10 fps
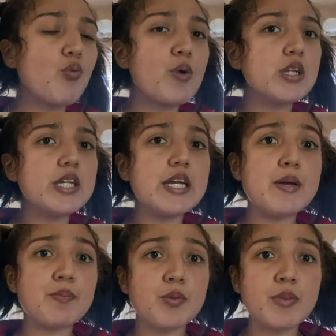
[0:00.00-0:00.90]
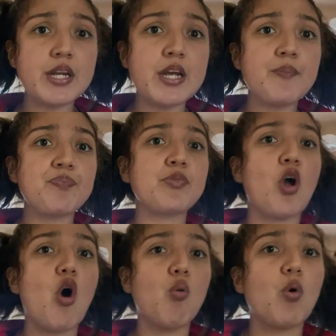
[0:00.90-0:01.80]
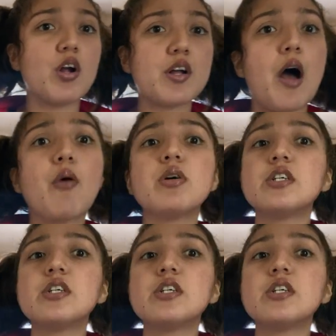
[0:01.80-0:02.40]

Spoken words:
really implementing a workout,